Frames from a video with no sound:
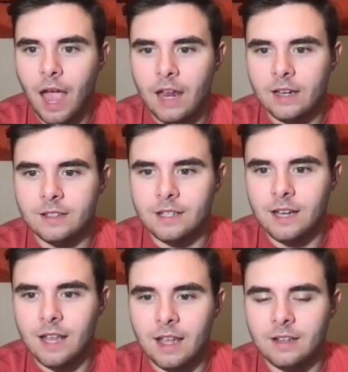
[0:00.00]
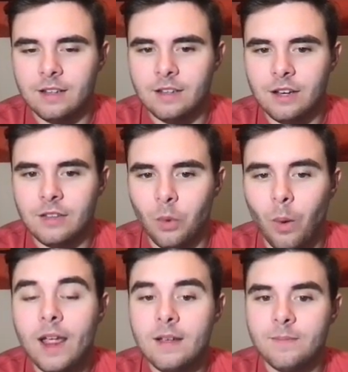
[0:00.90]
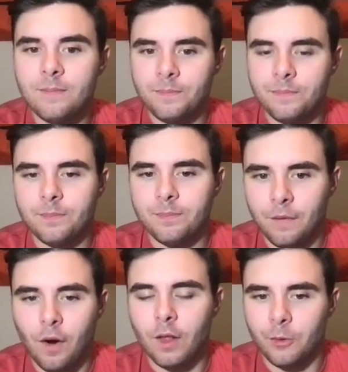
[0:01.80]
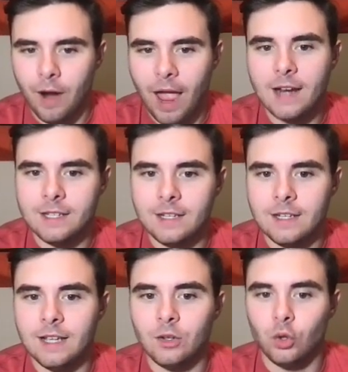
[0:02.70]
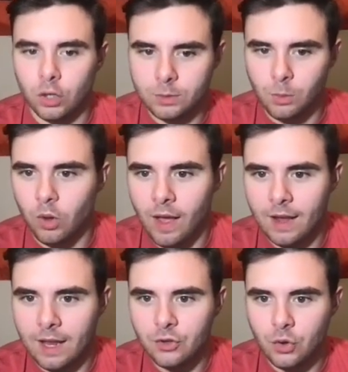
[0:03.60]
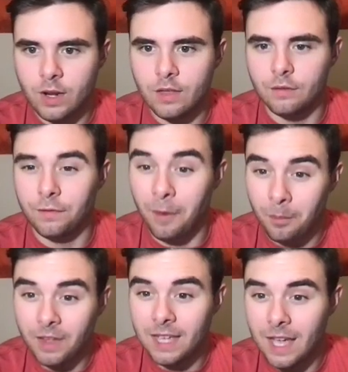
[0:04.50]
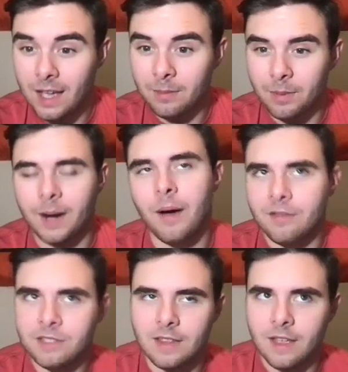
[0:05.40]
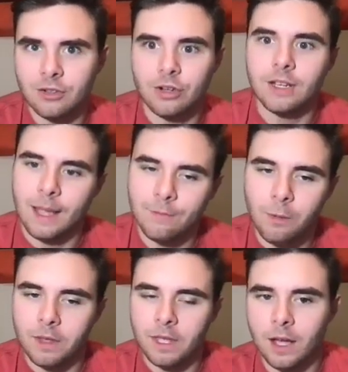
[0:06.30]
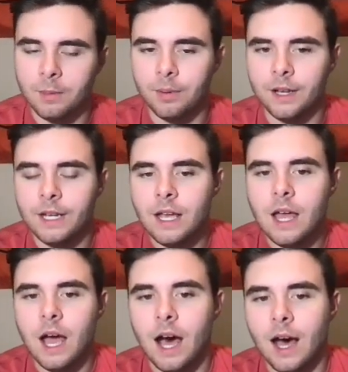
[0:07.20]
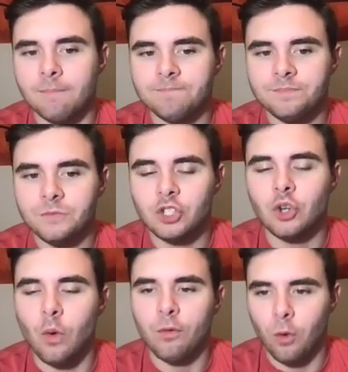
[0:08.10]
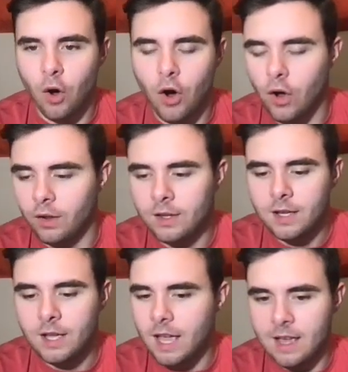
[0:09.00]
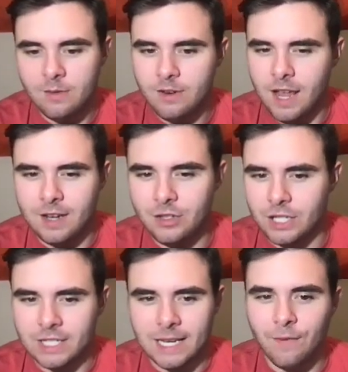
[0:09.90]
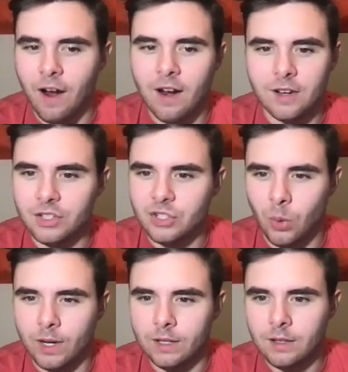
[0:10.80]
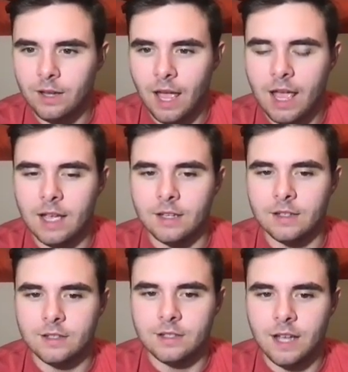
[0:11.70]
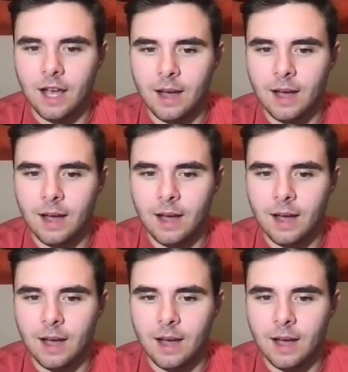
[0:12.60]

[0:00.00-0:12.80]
And the way McFarland reacted, it looked more like injury than from the kick, but obviously the injury came from the kick. But just overall, it just seemed very disjointed, and